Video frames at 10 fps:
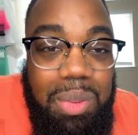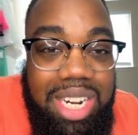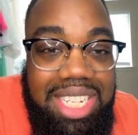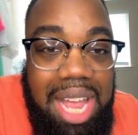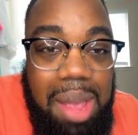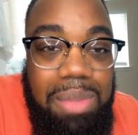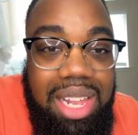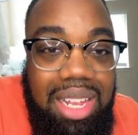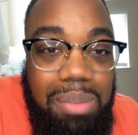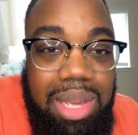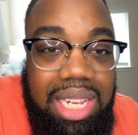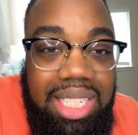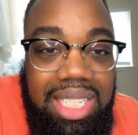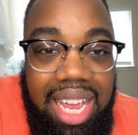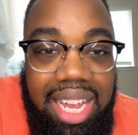What is that?
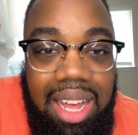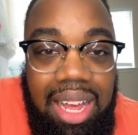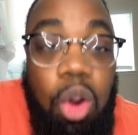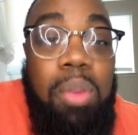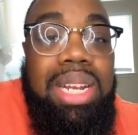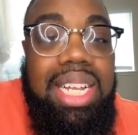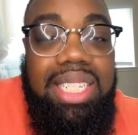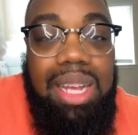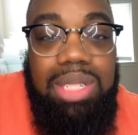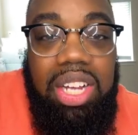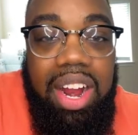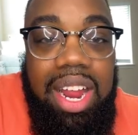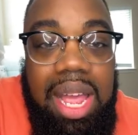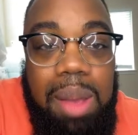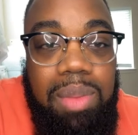Millie said, or Melissa, I'm sorry.